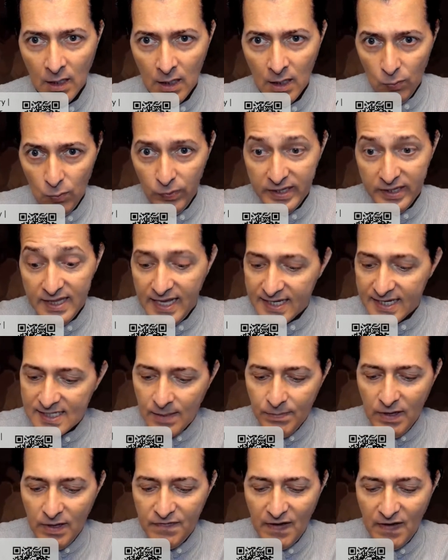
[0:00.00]
with the
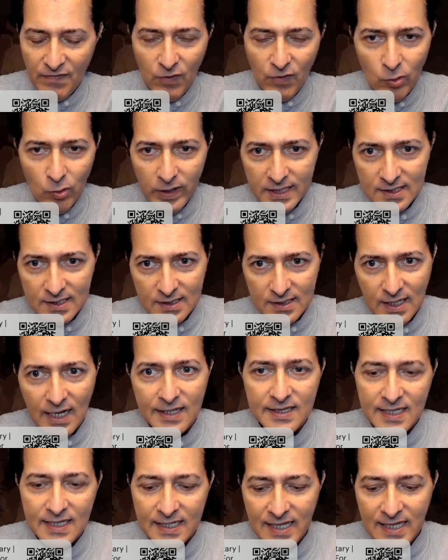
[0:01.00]
S&P 500,
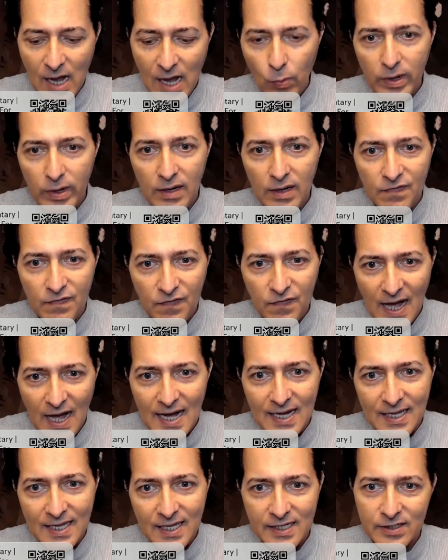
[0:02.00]
and then I will
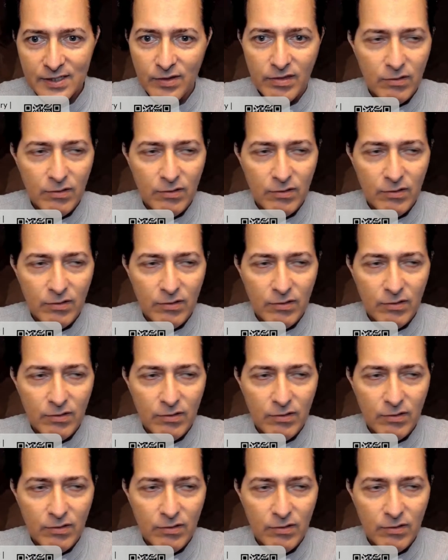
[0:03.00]
fly